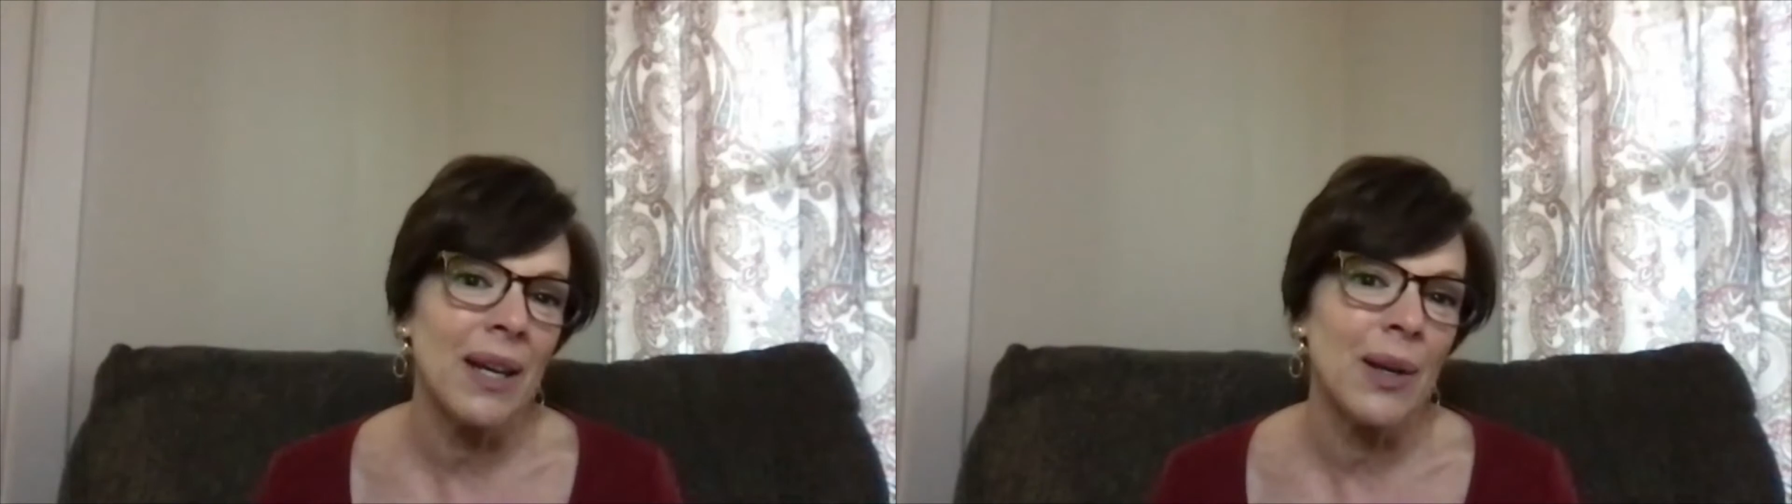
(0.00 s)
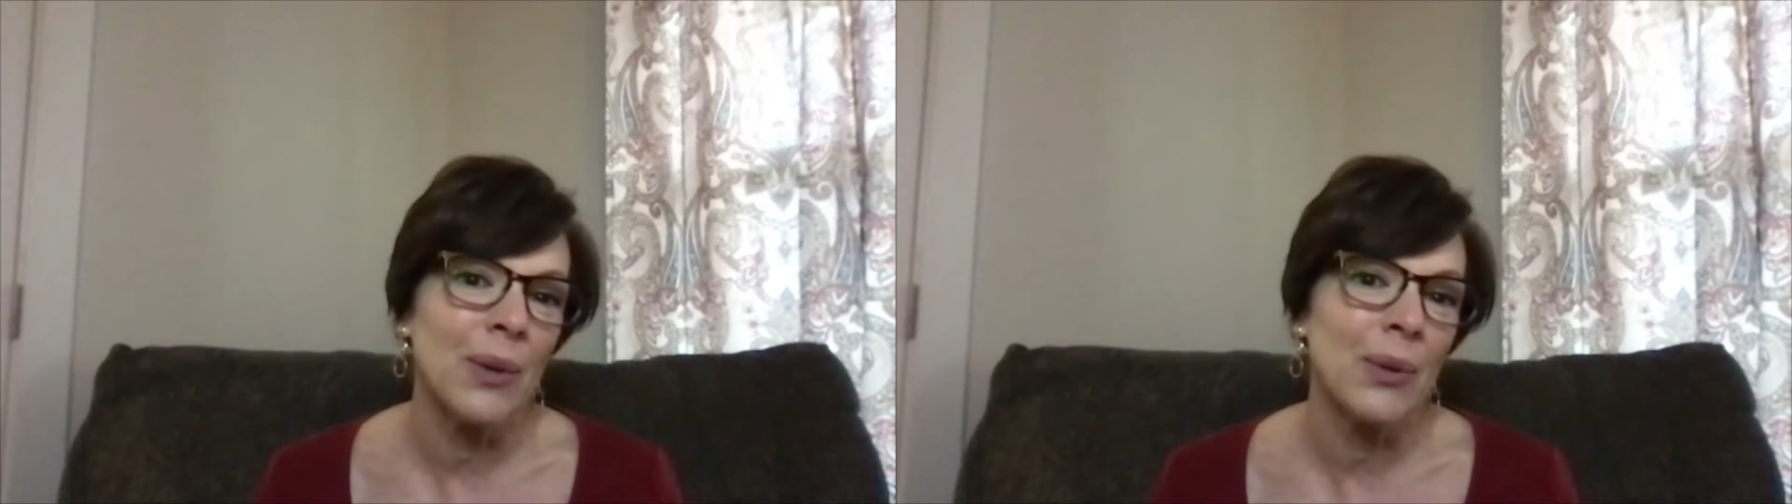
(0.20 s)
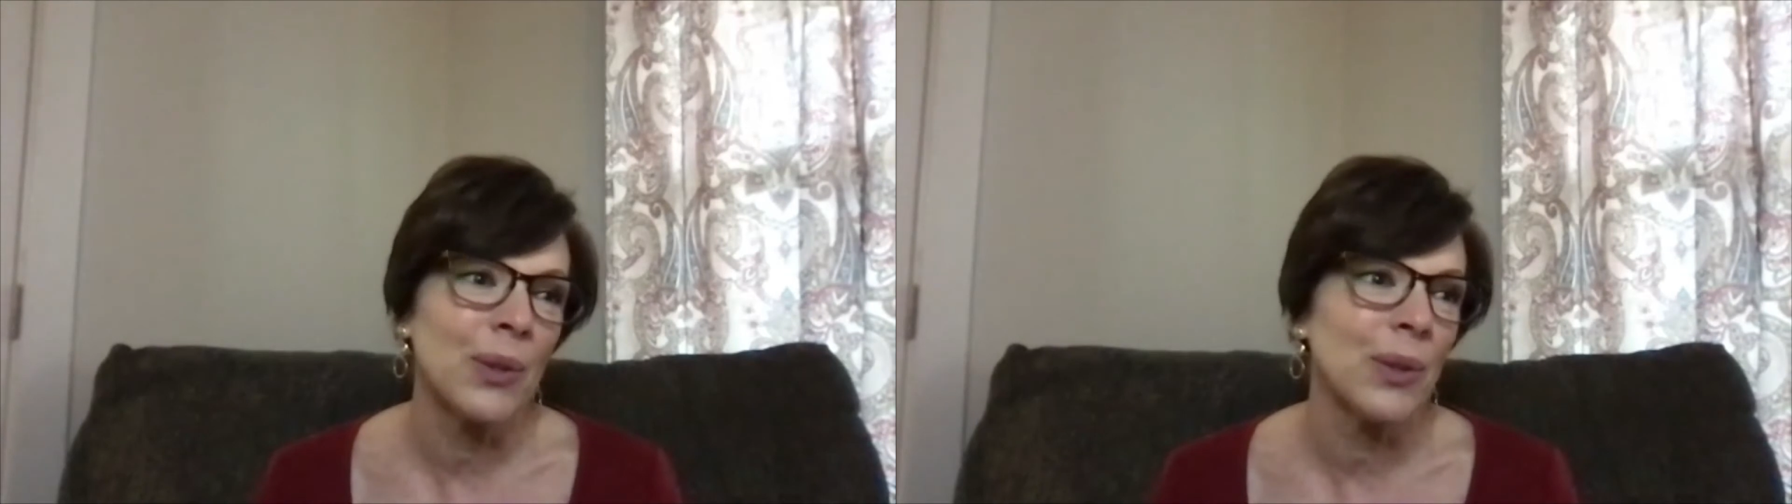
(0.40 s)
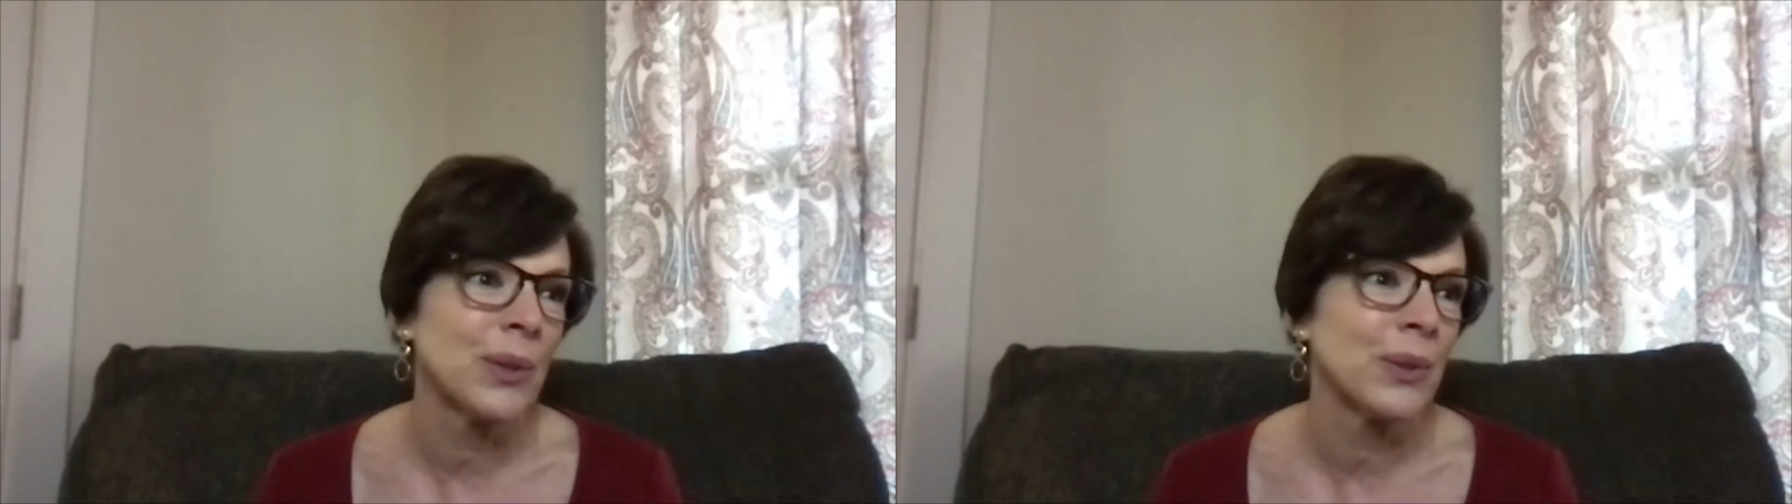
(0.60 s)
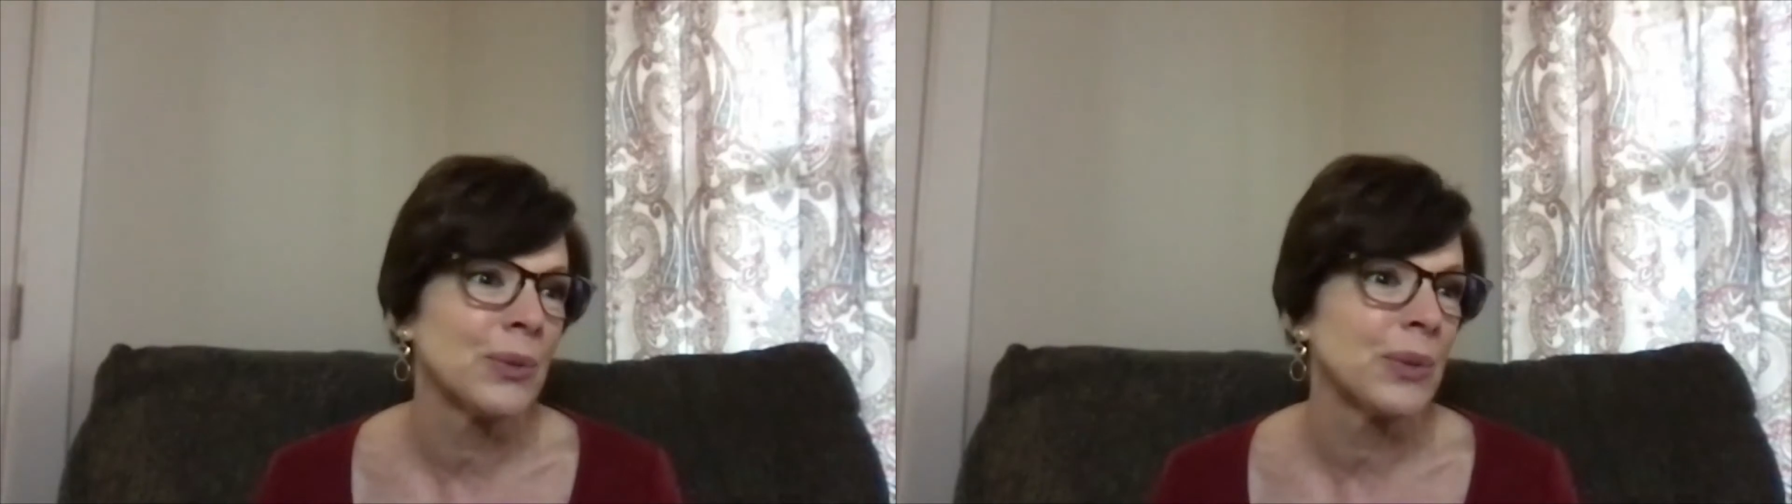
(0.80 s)

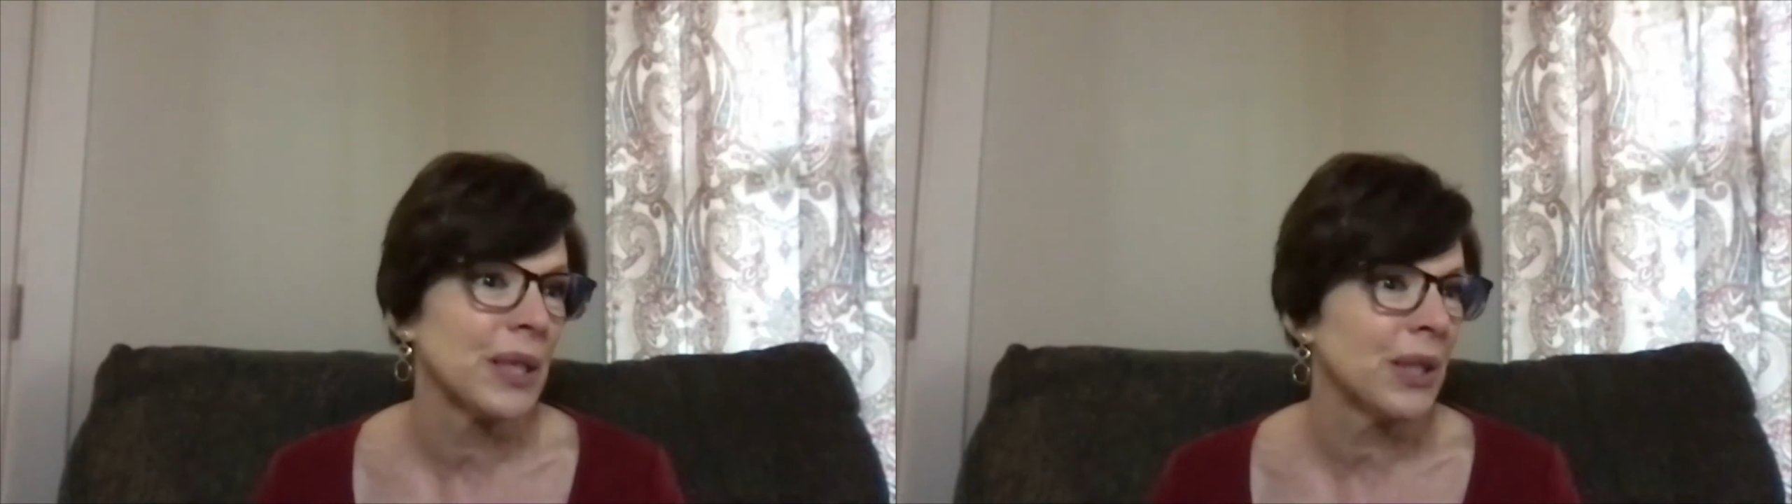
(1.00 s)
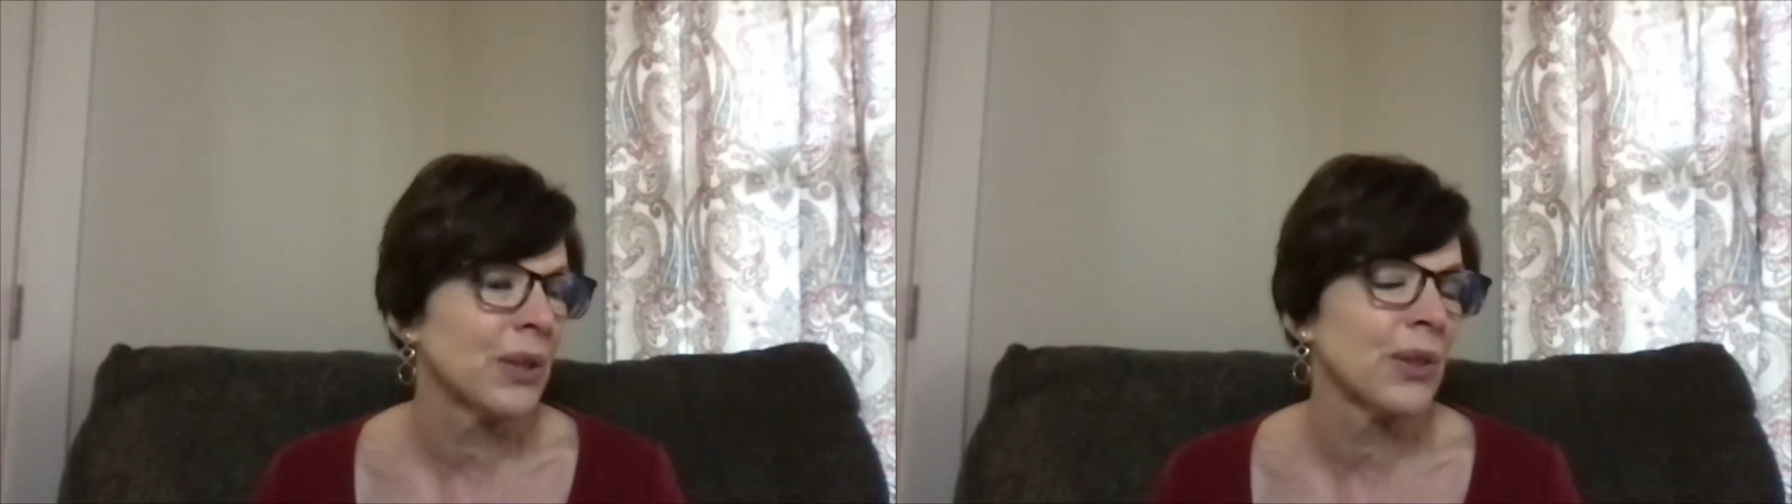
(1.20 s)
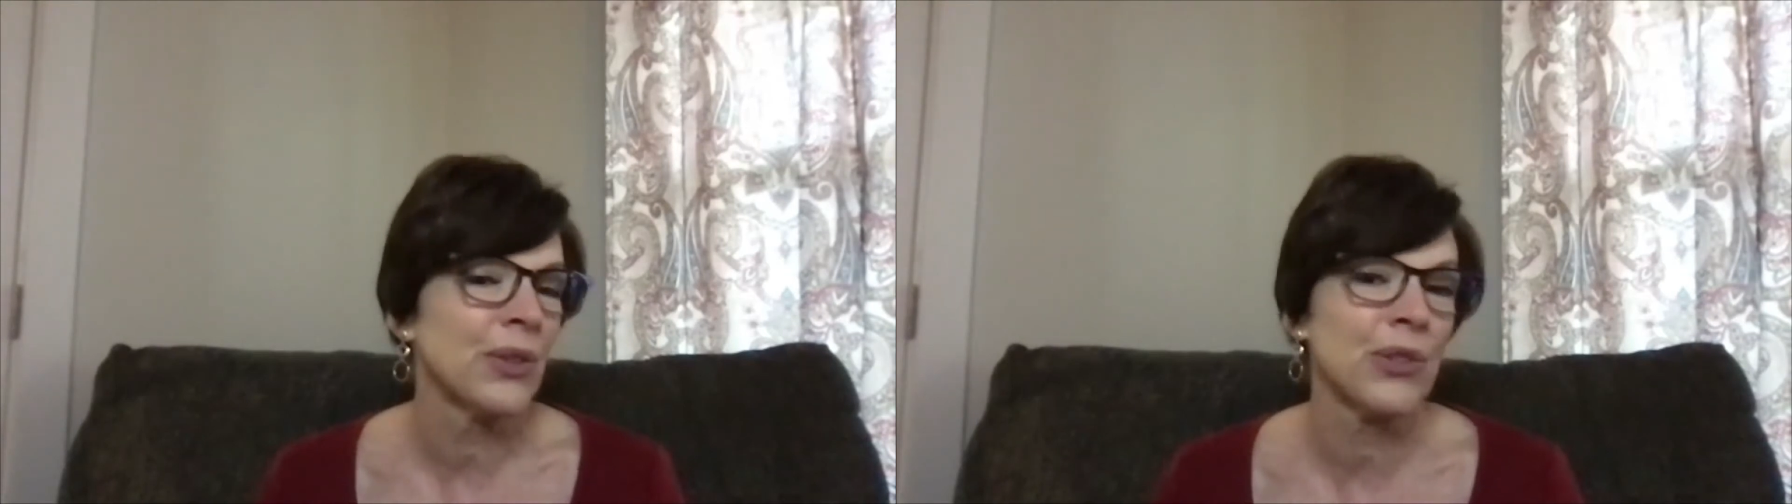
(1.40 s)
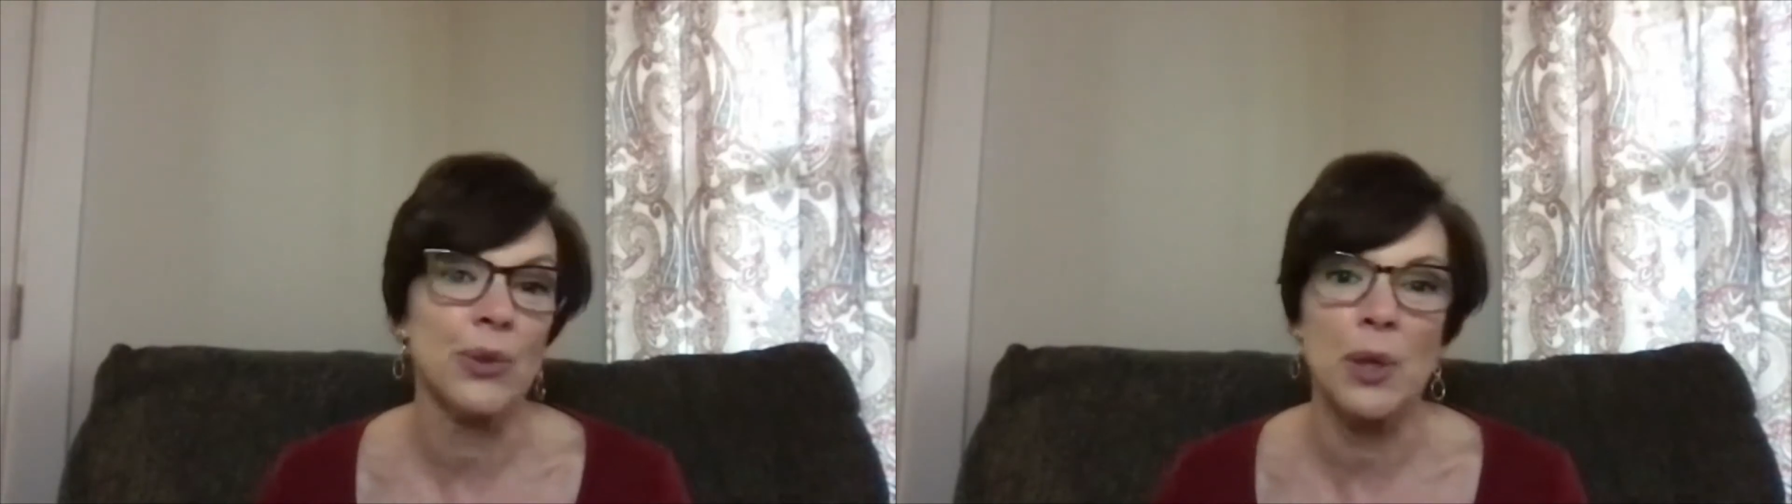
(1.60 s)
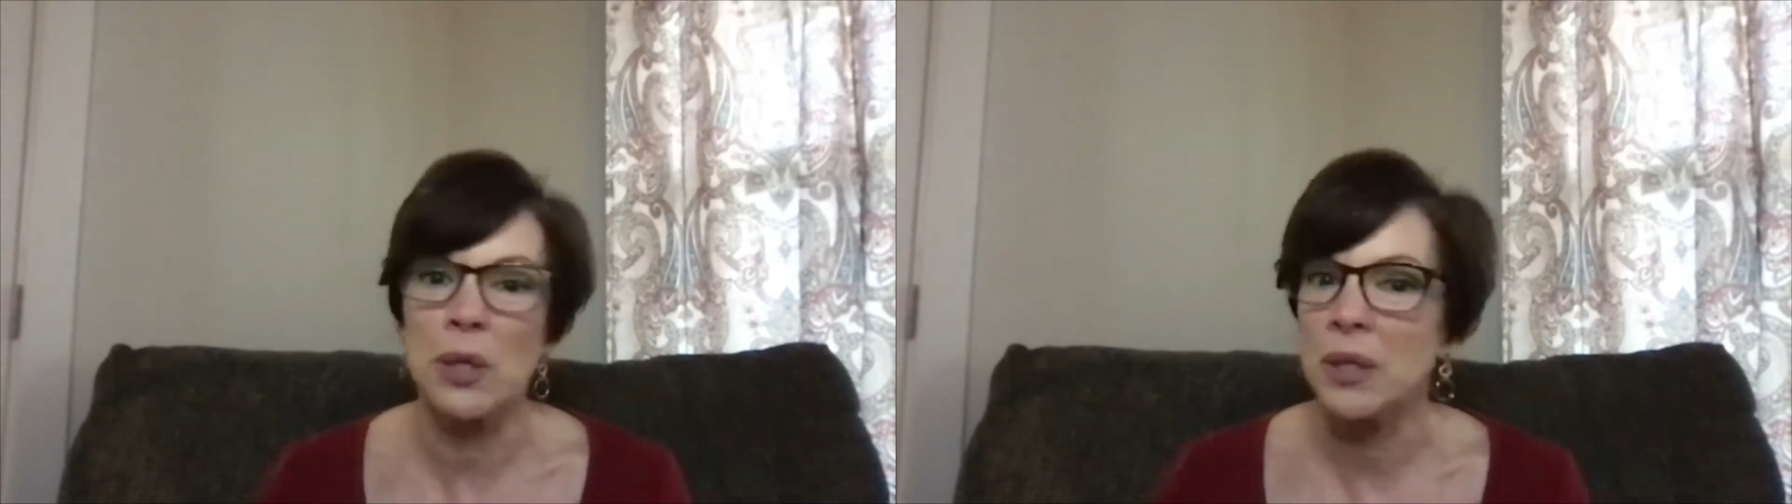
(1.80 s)
our readers
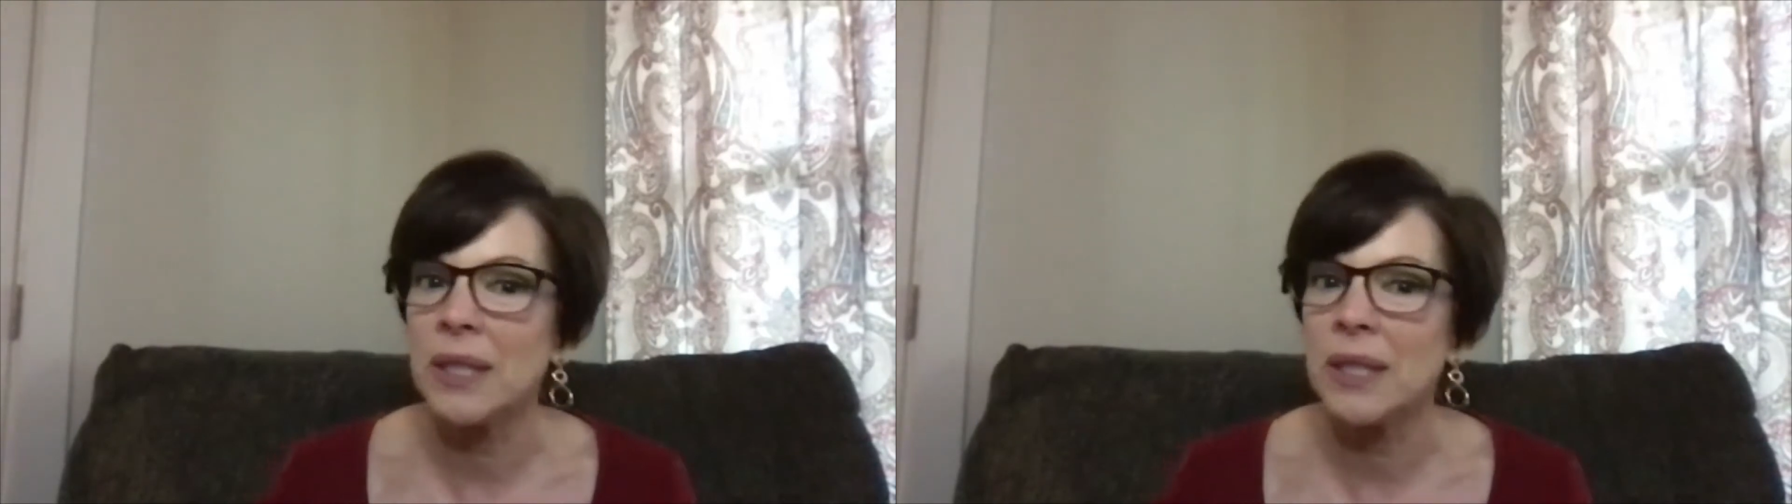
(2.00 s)
or our